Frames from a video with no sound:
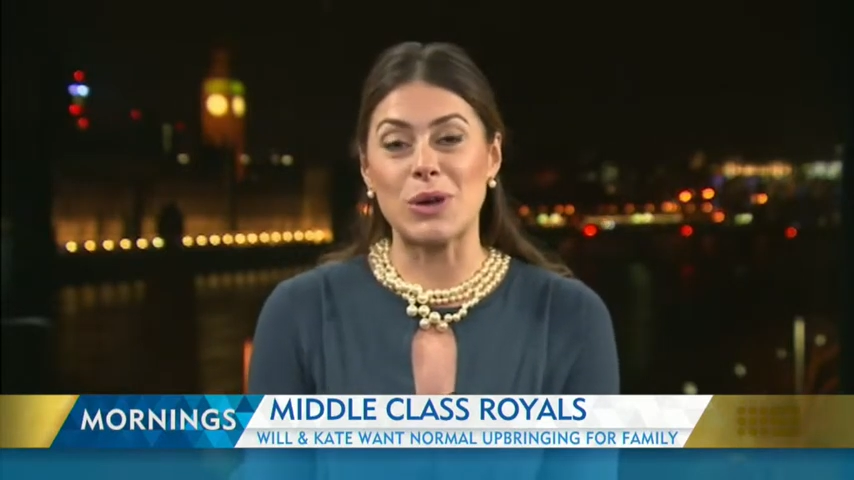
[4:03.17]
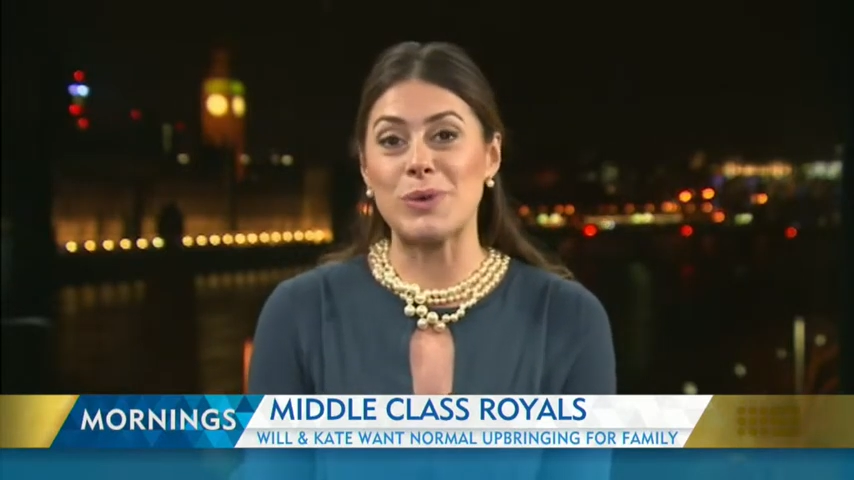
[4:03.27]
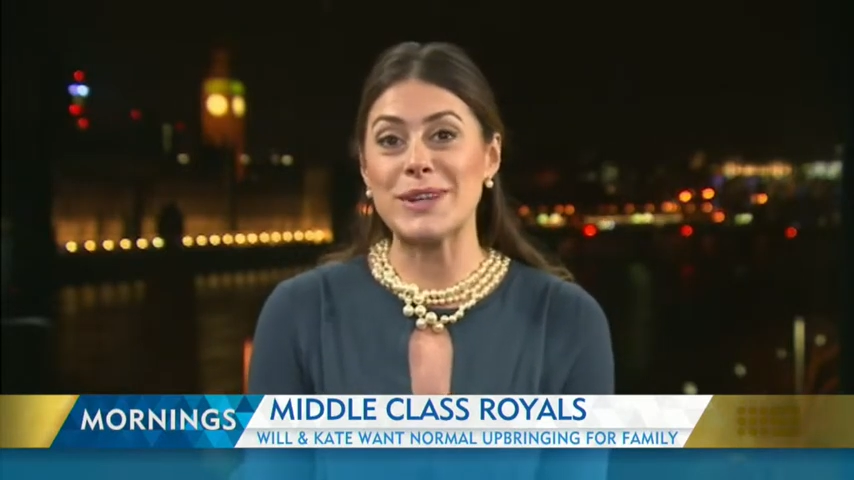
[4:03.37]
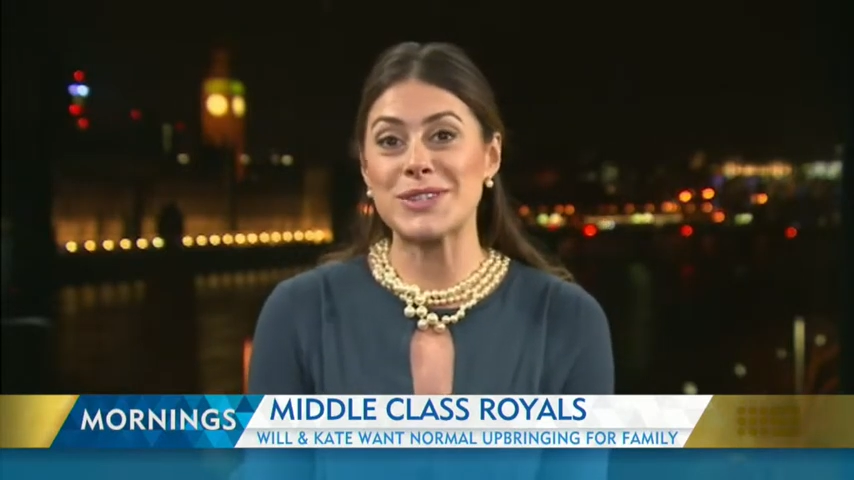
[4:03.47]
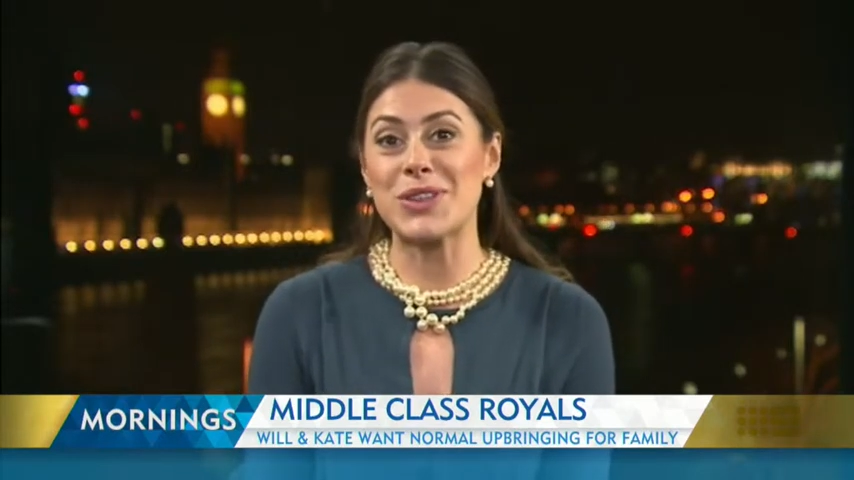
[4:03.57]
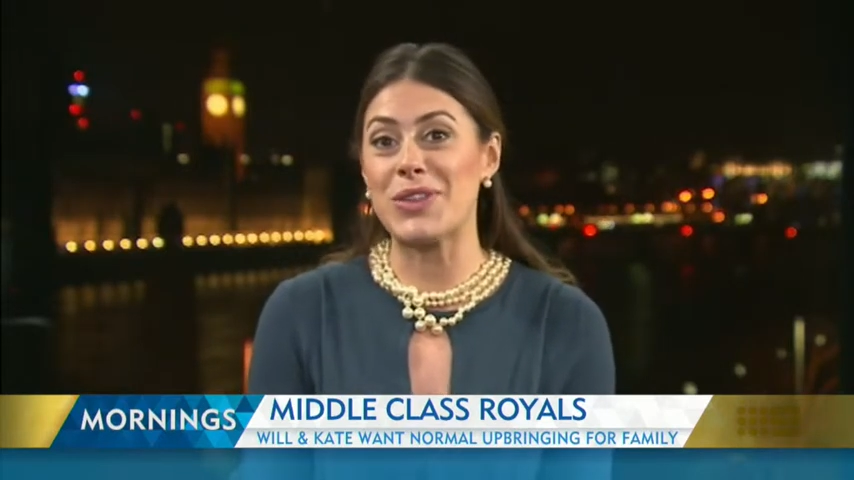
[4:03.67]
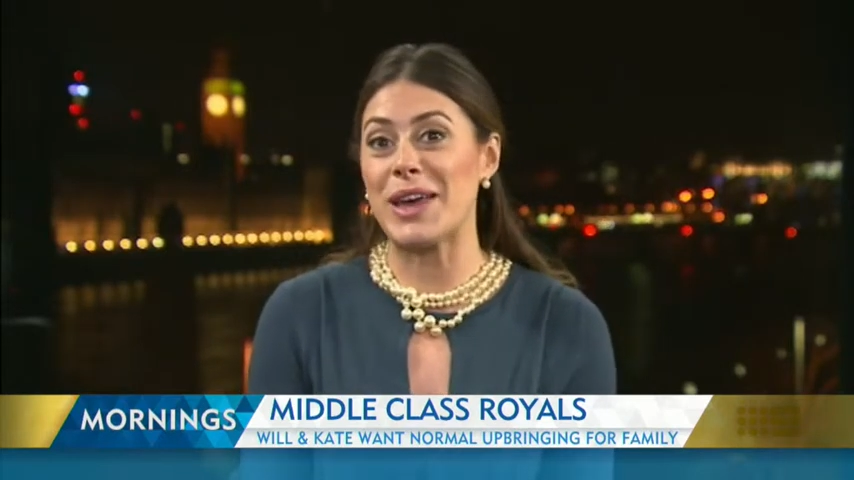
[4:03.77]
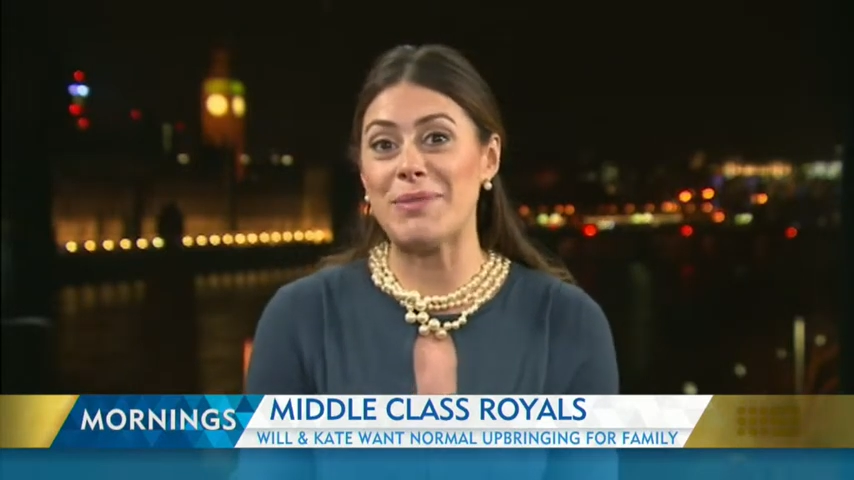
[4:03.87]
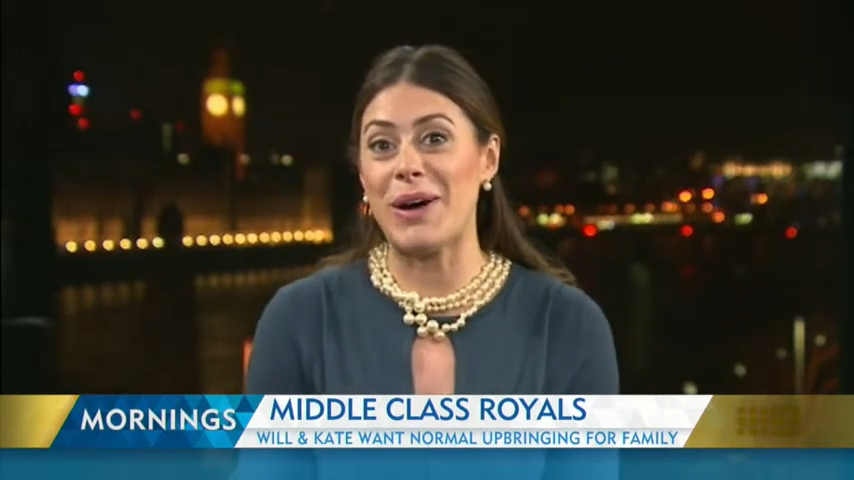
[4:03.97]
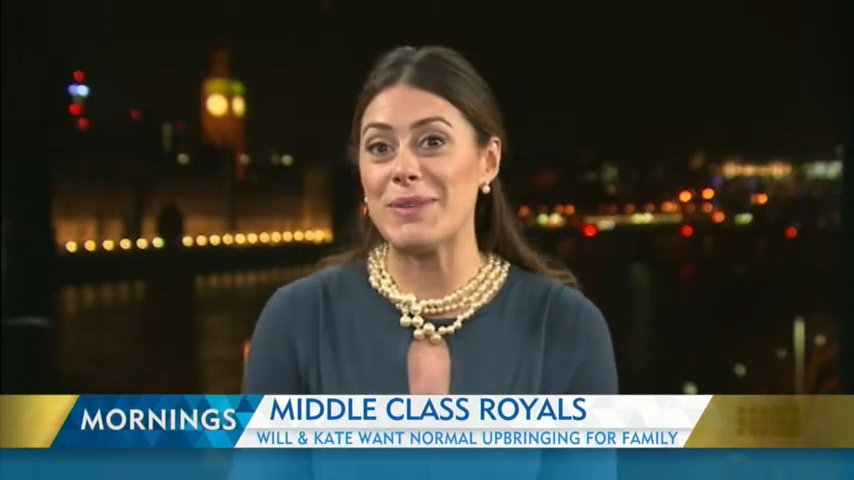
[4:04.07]
a risk that
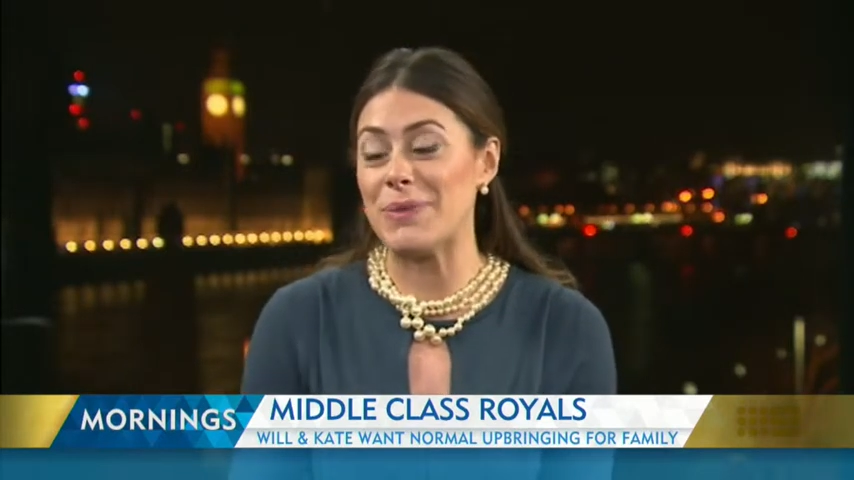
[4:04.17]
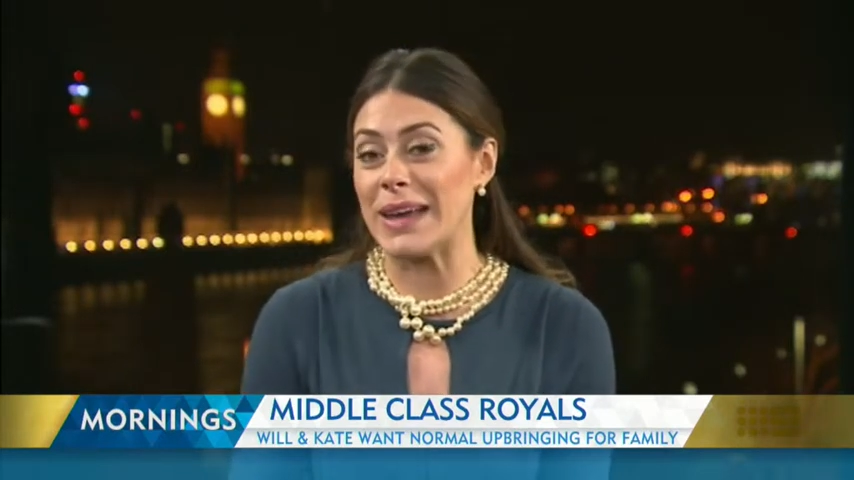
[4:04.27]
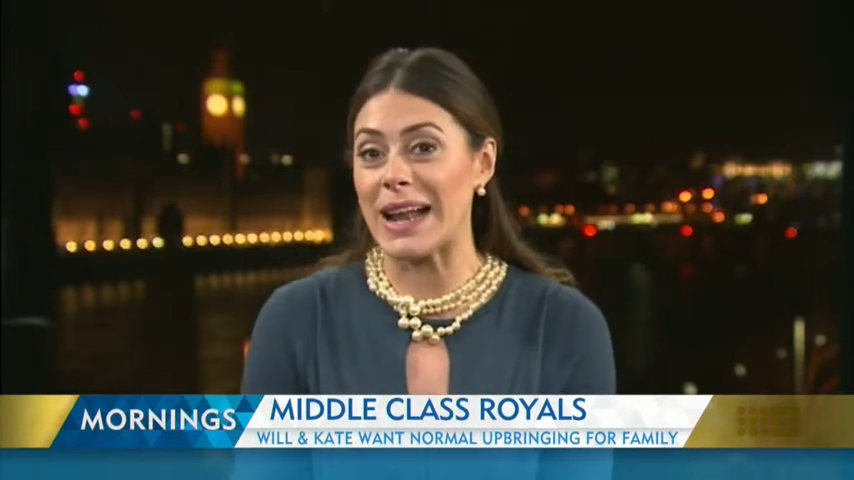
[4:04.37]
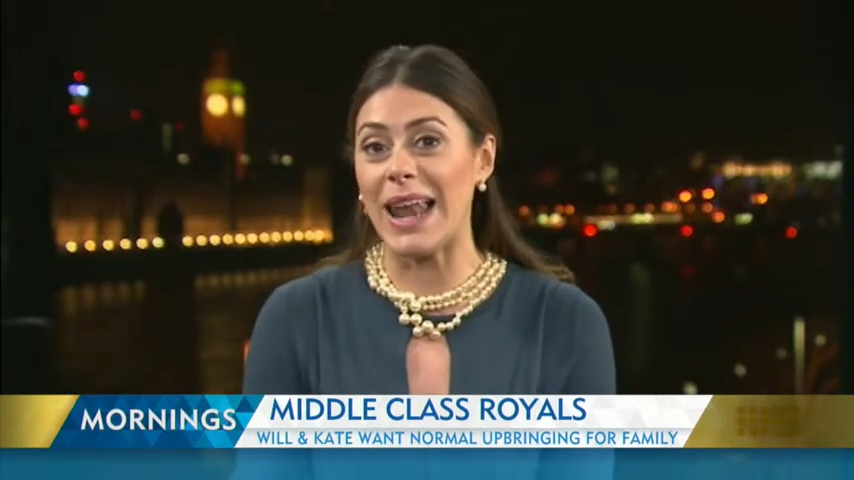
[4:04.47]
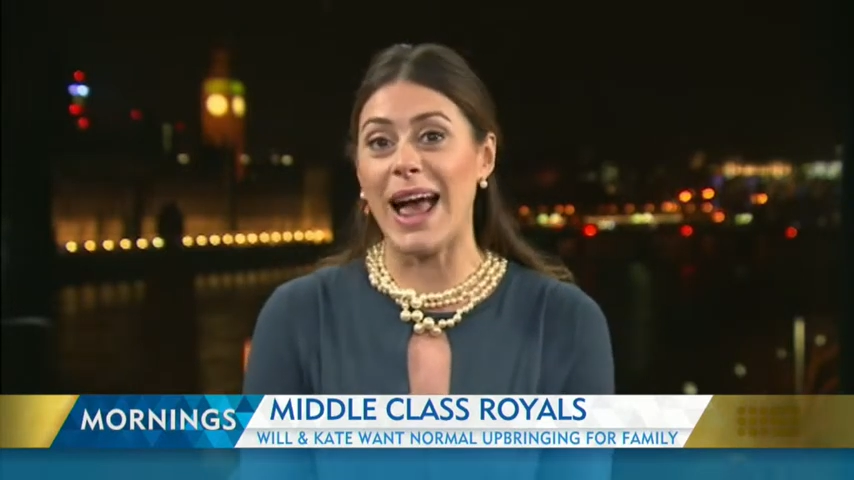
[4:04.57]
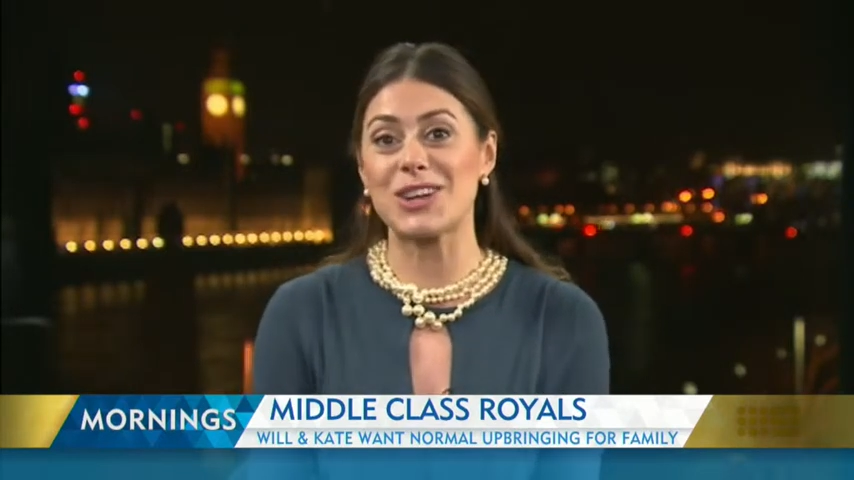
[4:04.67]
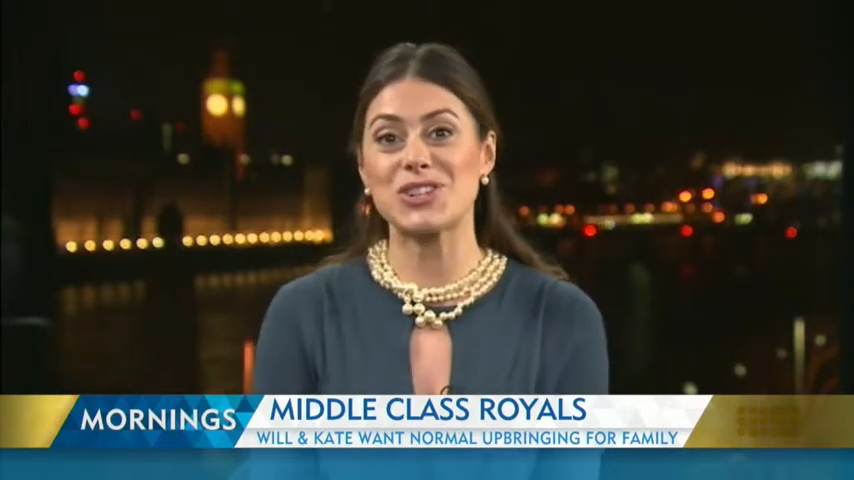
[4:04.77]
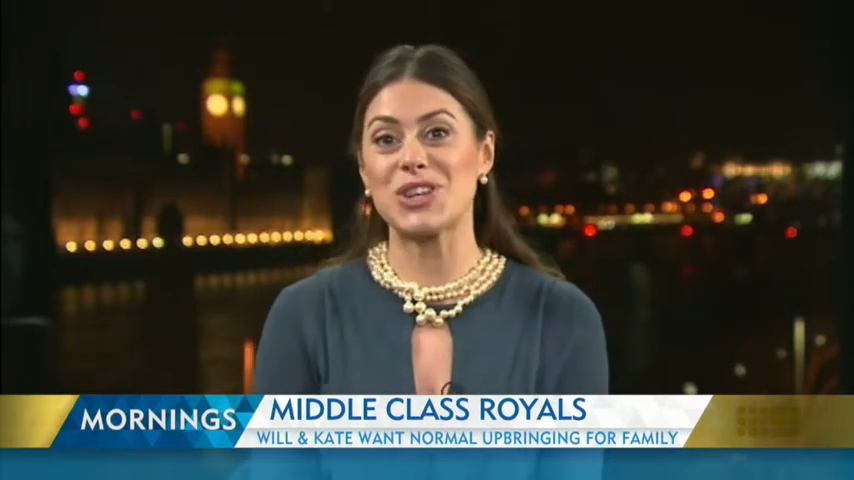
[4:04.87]
there might be a clash.